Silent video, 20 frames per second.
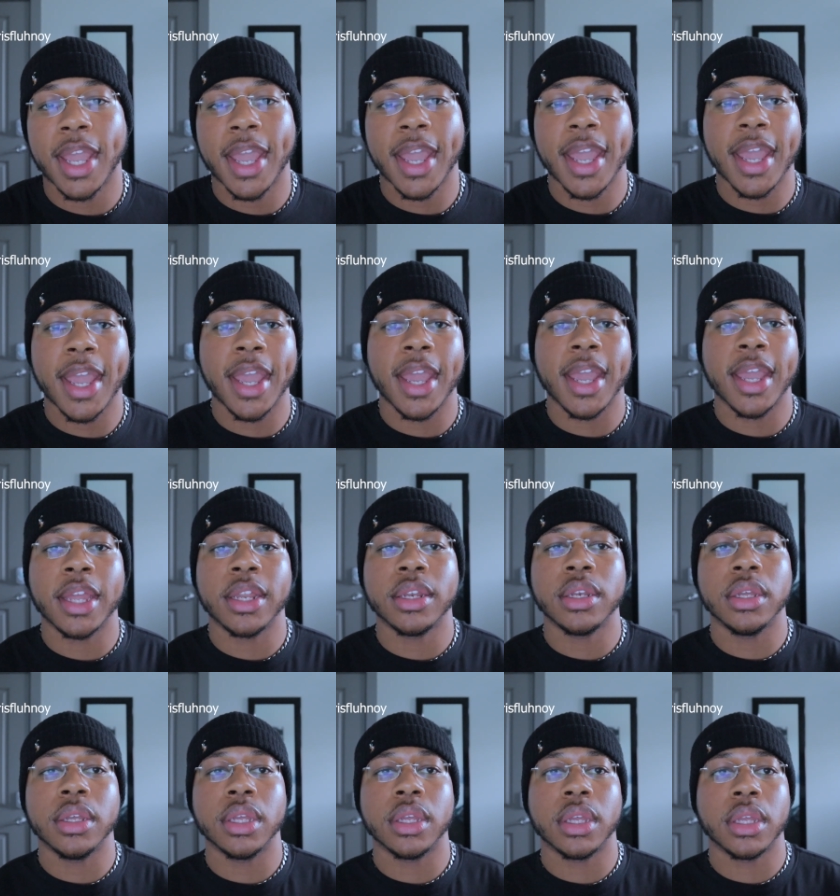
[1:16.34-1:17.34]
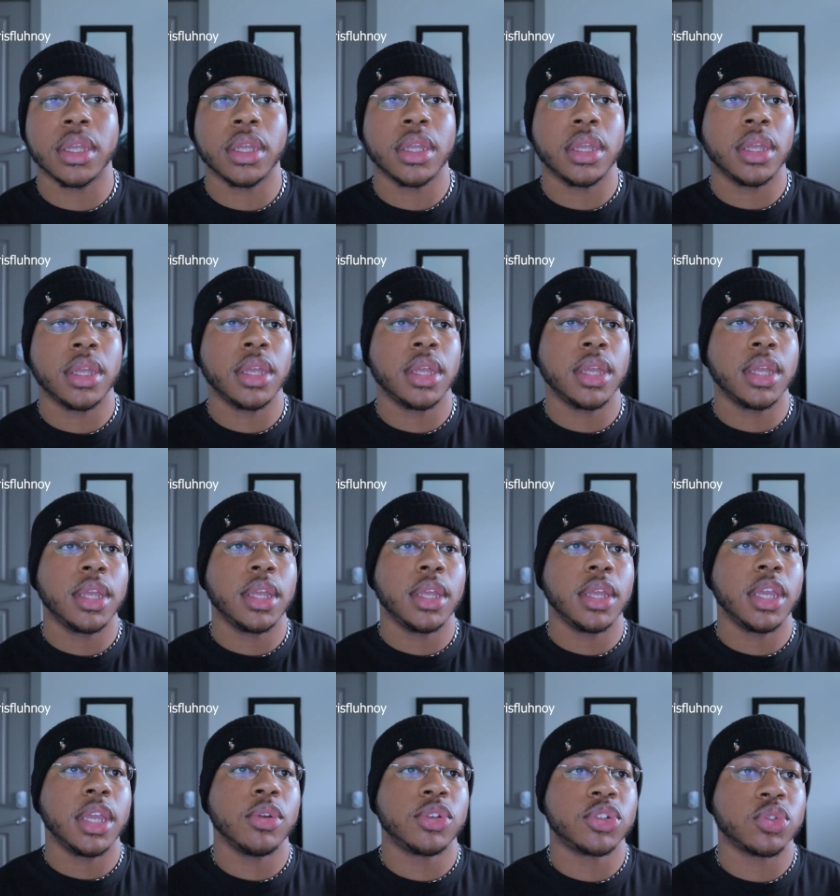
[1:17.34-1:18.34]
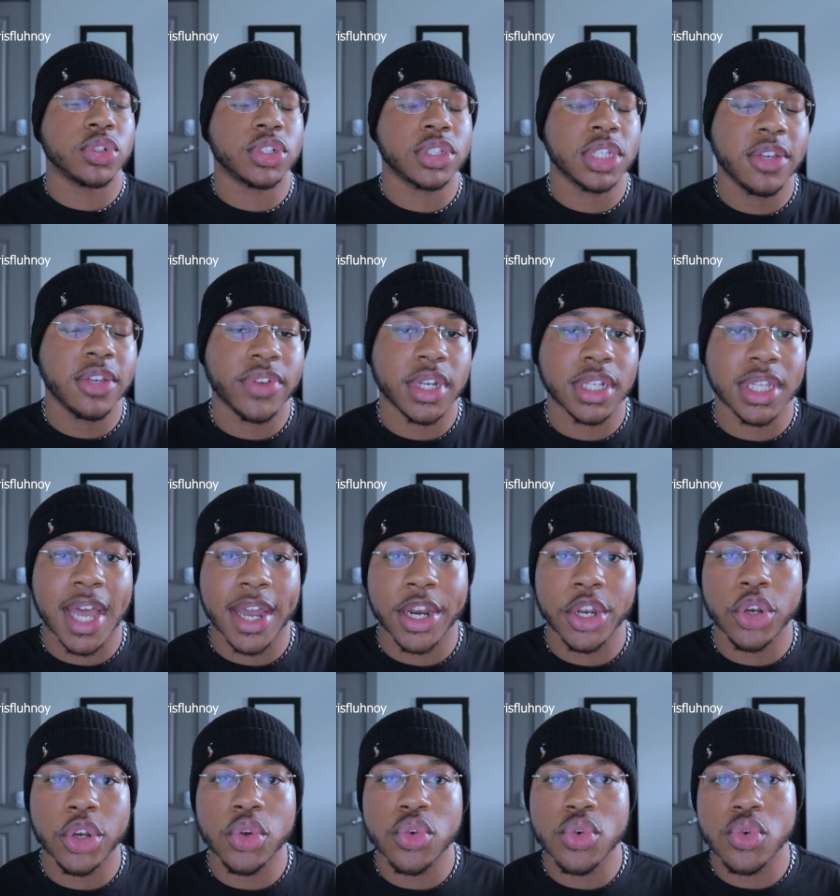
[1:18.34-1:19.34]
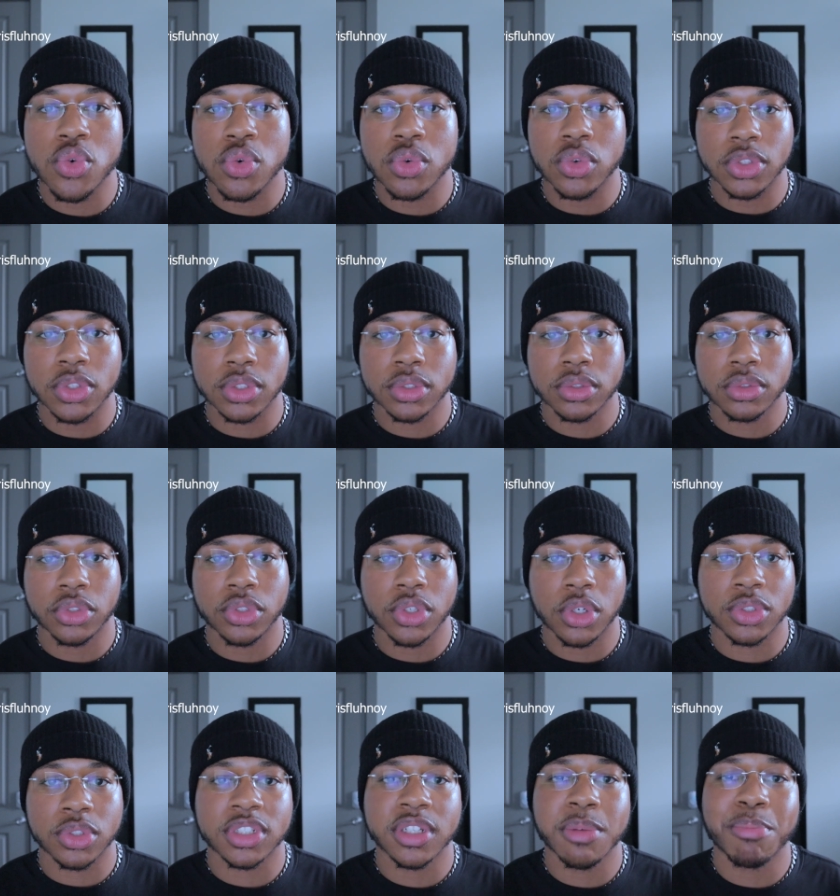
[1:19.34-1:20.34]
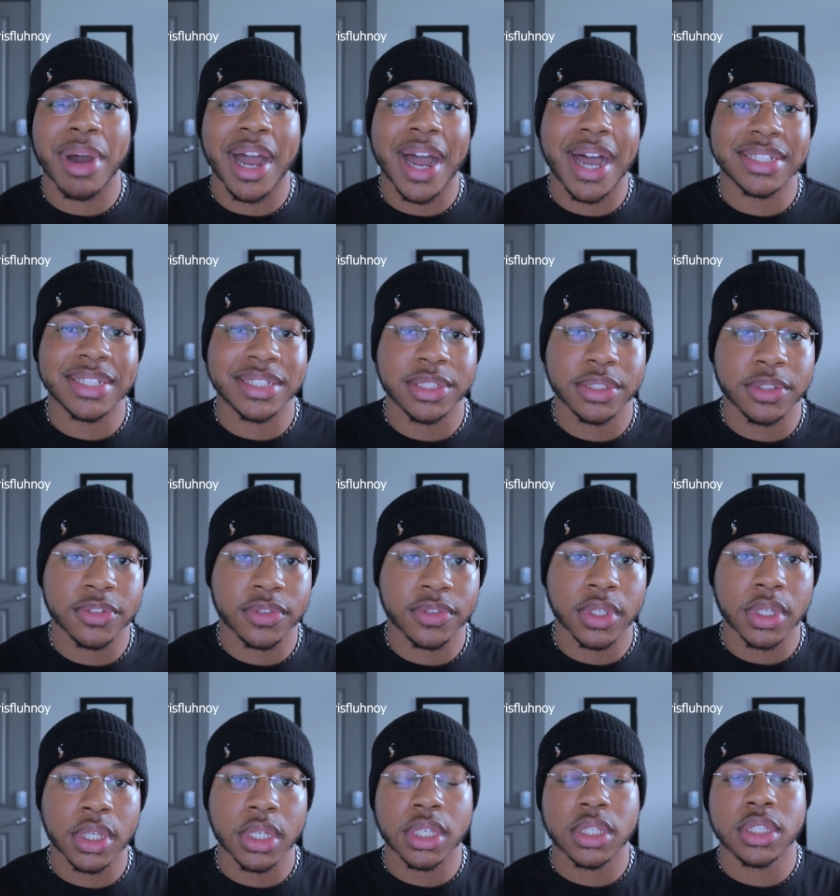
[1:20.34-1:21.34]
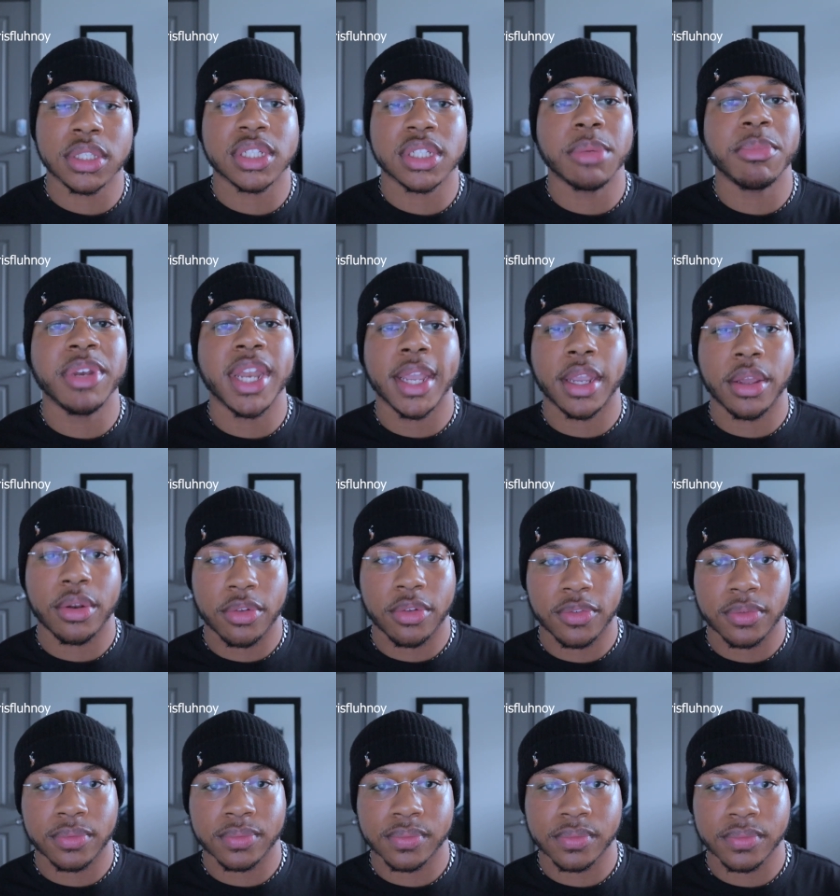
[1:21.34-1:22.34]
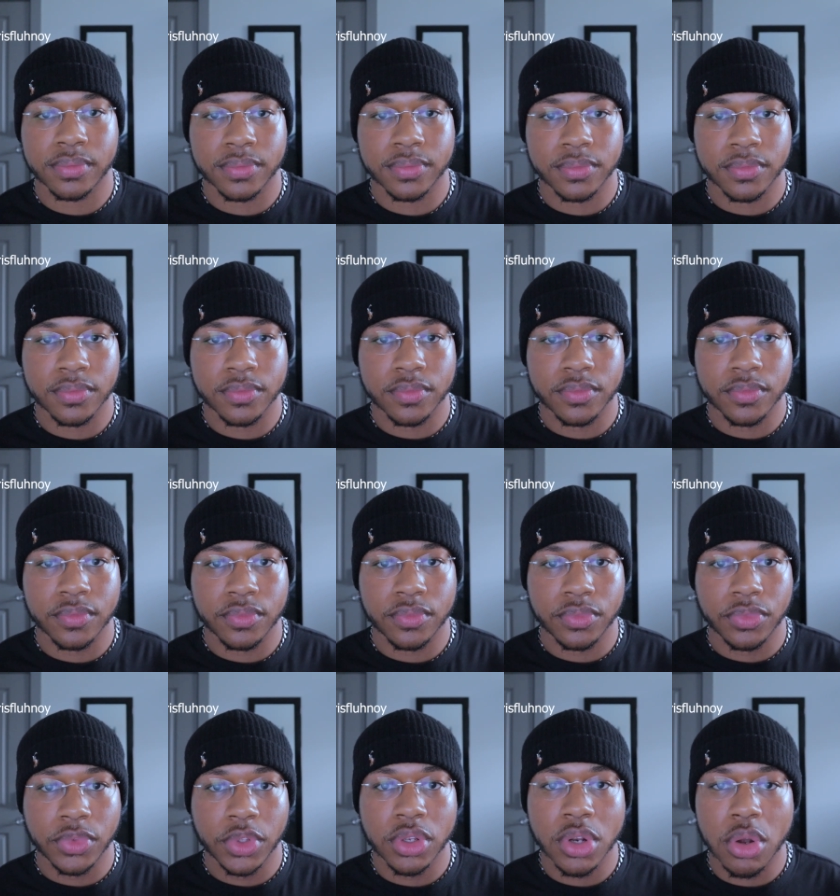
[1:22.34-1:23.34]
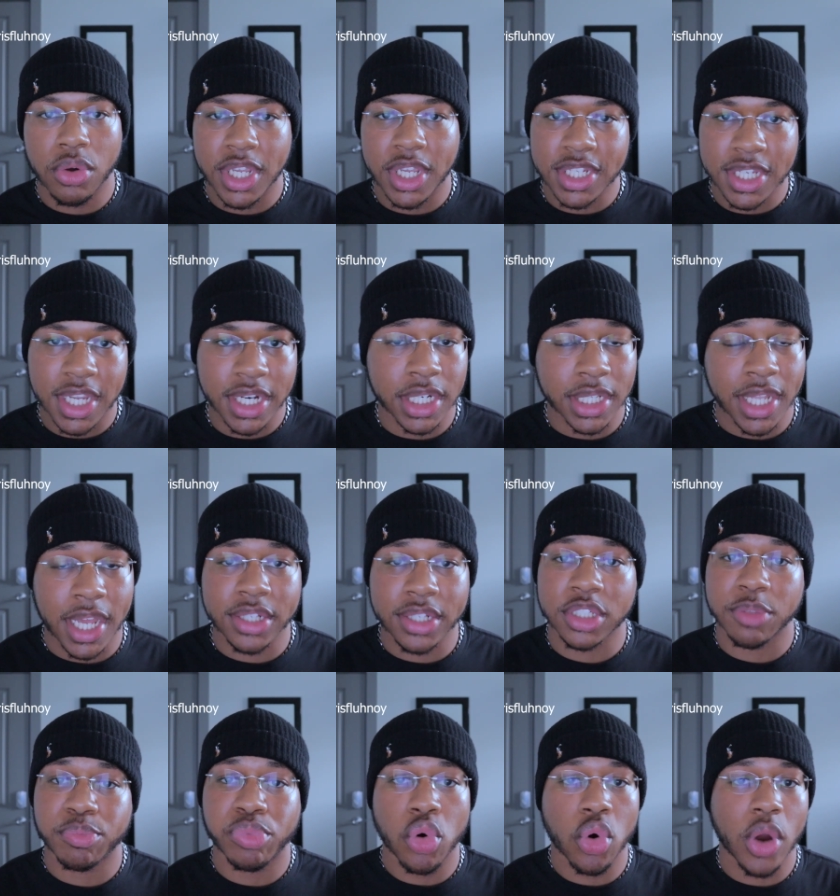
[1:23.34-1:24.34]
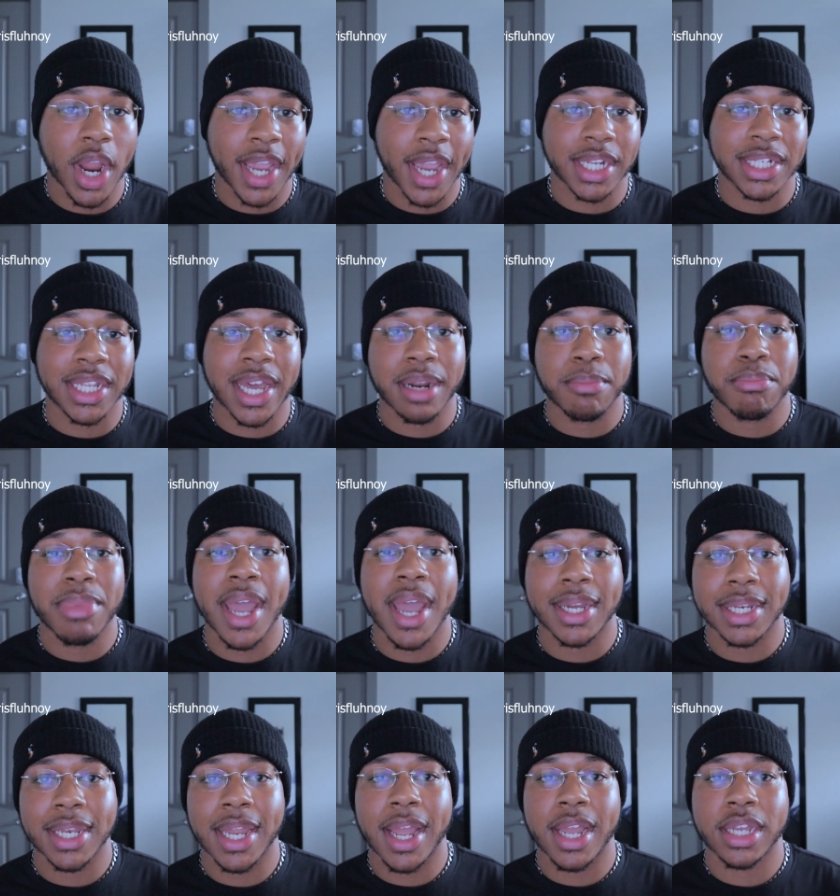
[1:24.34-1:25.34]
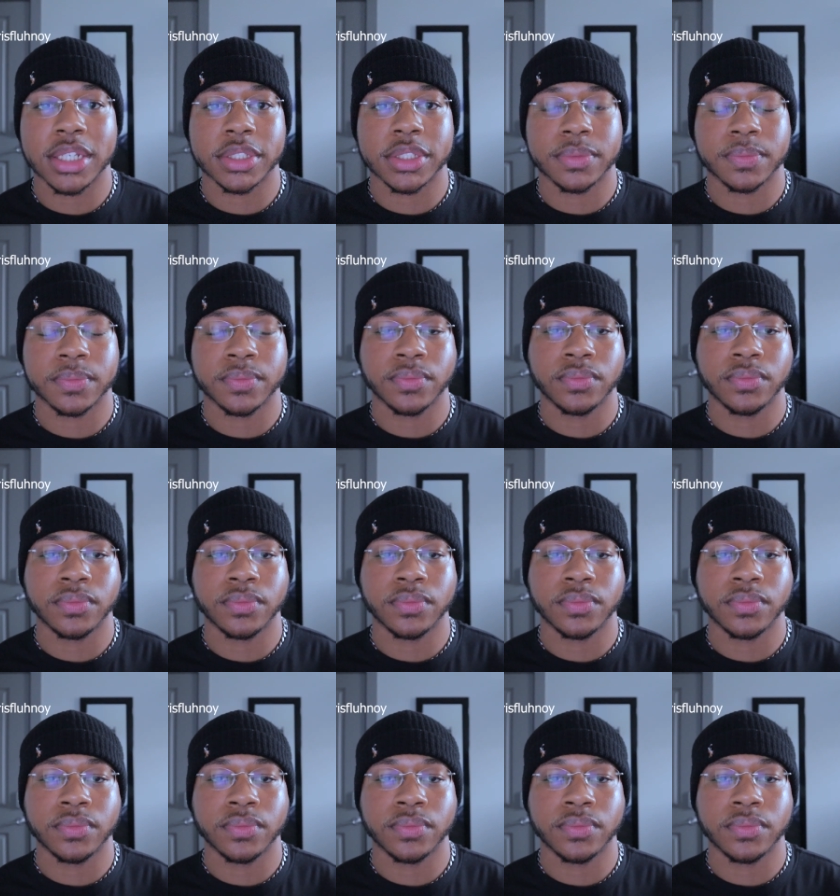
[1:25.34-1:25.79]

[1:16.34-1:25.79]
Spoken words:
And it's receiving a lot of news, some positive, some negative. He's getting a lot of support and a lot of backlash.